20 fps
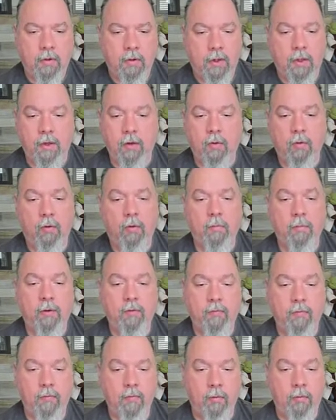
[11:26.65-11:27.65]
Like a whole
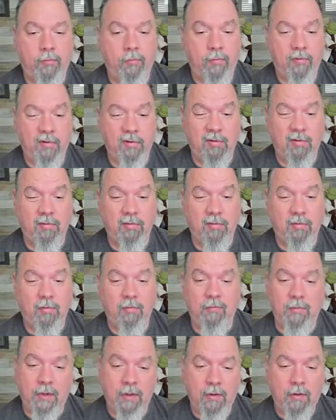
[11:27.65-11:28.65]
bunch of coasters,
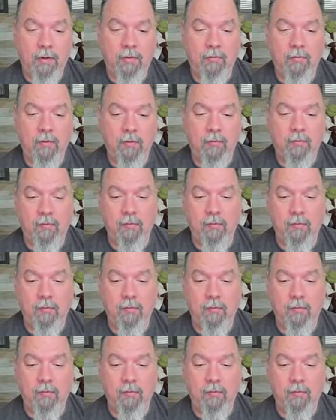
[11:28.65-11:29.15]
duvet covers,